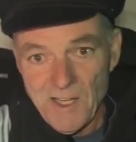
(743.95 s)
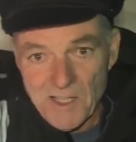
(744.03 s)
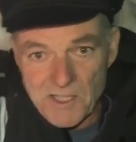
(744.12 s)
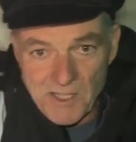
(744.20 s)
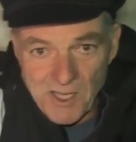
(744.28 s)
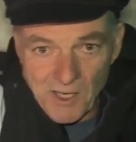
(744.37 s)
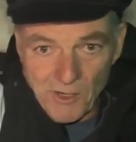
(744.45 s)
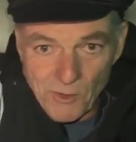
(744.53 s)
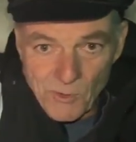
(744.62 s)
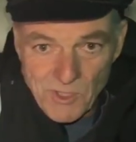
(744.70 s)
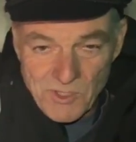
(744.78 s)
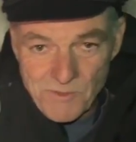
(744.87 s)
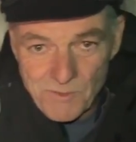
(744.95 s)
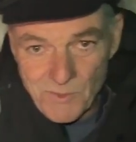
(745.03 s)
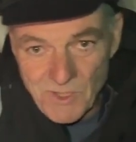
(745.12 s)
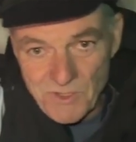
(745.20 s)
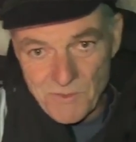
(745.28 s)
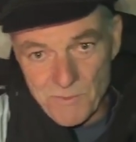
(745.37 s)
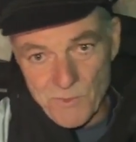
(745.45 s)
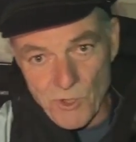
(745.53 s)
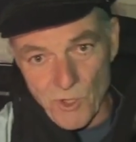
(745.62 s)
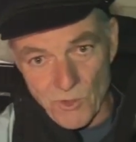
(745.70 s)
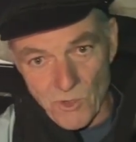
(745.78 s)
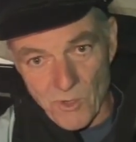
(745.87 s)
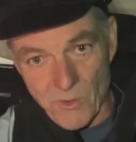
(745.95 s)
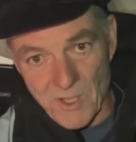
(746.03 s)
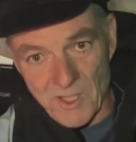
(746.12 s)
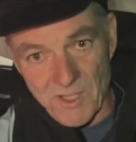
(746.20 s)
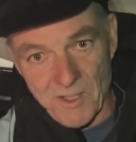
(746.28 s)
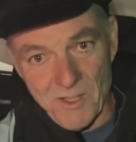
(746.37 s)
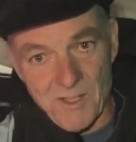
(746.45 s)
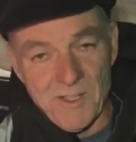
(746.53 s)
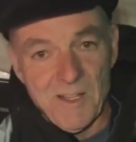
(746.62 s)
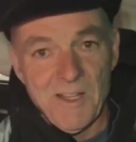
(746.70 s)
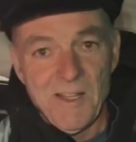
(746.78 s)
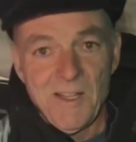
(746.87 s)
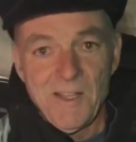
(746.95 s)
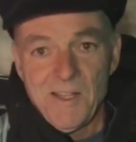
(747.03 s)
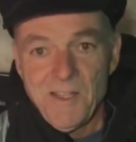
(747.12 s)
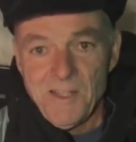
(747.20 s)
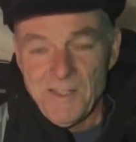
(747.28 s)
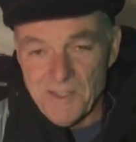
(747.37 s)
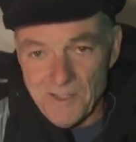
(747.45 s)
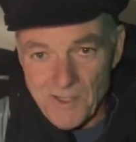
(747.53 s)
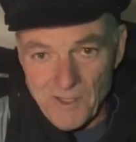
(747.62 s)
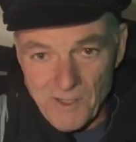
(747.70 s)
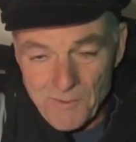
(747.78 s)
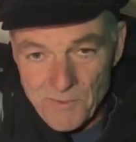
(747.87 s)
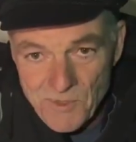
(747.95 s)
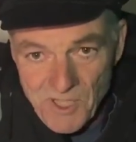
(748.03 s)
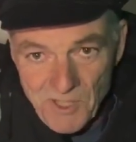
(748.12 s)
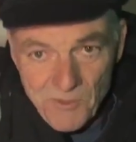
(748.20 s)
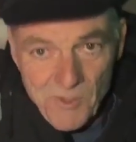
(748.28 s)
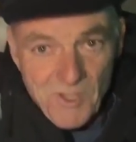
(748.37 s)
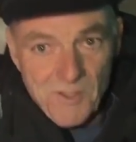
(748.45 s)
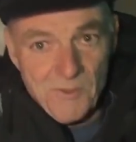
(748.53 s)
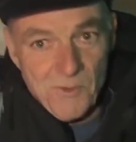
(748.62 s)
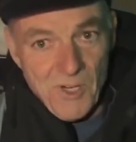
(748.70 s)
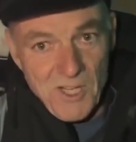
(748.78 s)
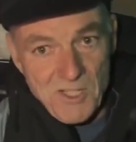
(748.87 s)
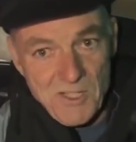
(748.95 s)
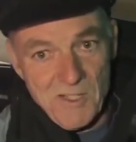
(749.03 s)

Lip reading: sailor, which showed already in the Citroën race.